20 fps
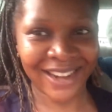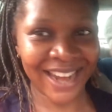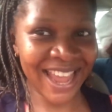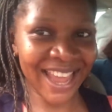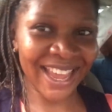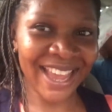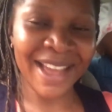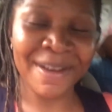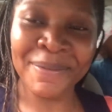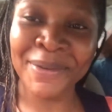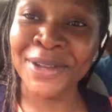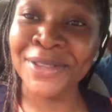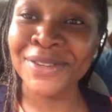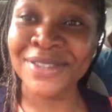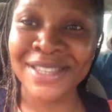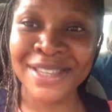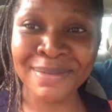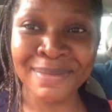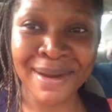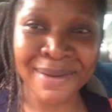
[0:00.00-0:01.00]
Like I'm going to
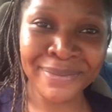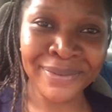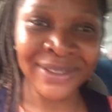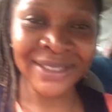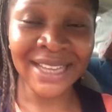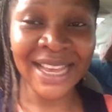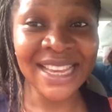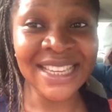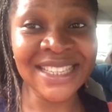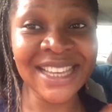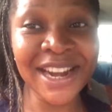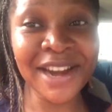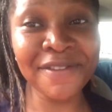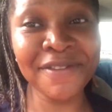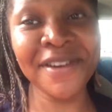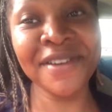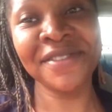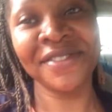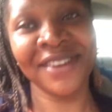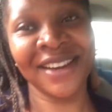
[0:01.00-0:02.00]
see my brother. He's a
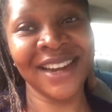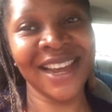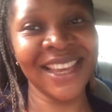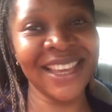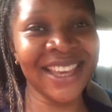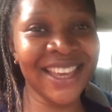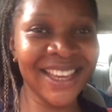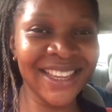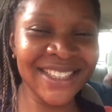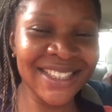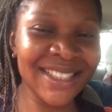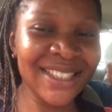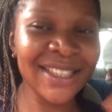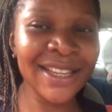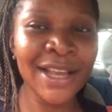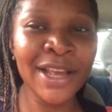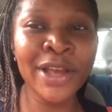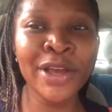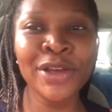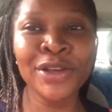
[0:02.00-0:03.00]
reverend father in case.
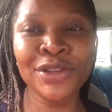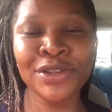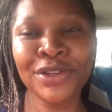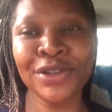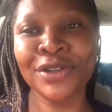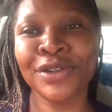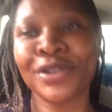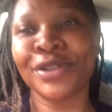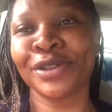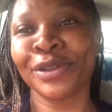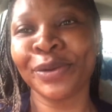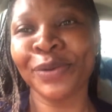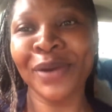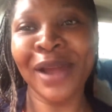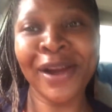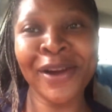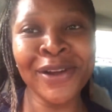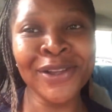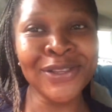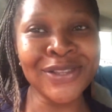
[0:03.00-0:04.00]
So we
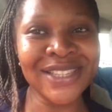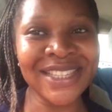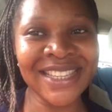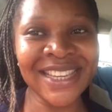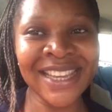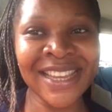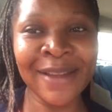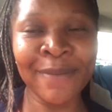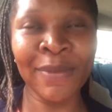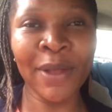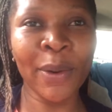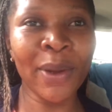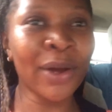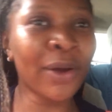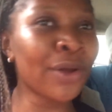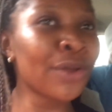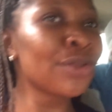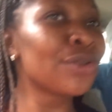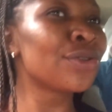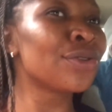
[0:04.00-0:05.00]
are going to see him now. We are
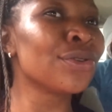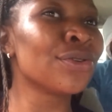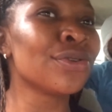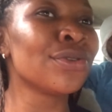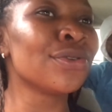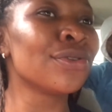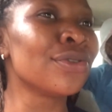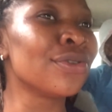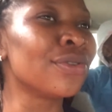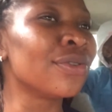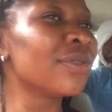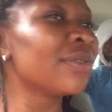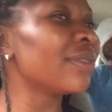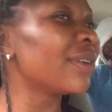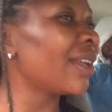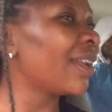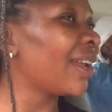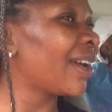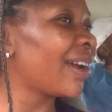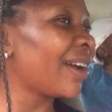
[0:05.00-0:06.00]
going to
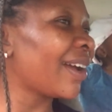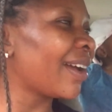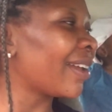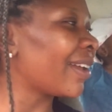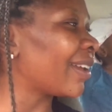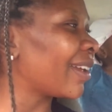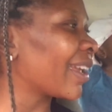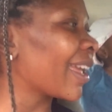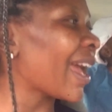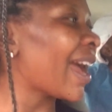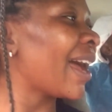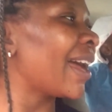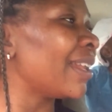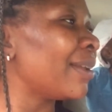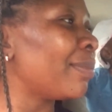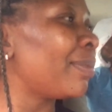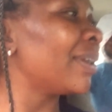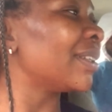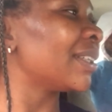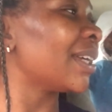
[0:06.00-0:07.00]

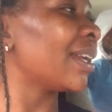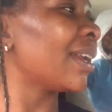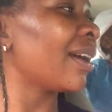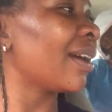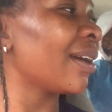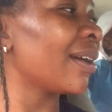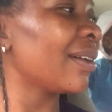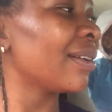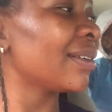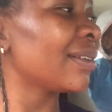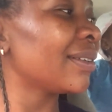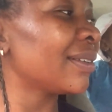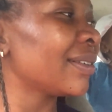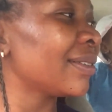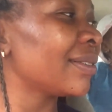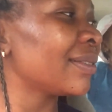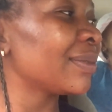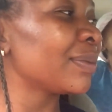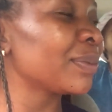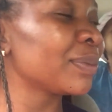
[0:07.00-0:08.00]
the place I know.
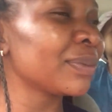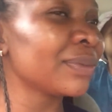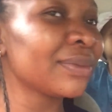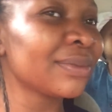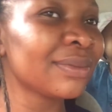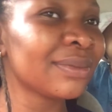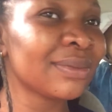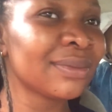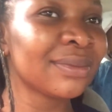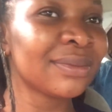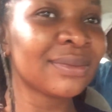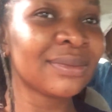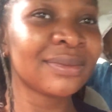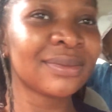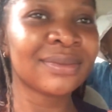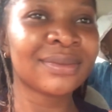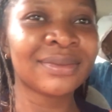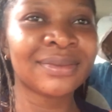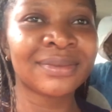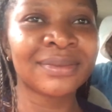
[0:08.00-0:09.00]
Pope John
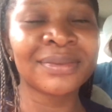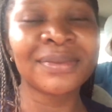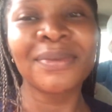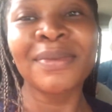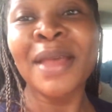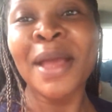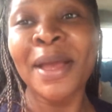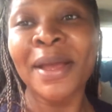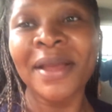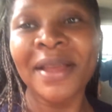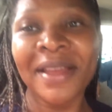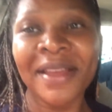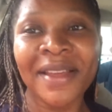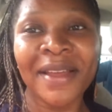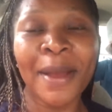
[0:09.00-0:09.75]
Paul the Second Center.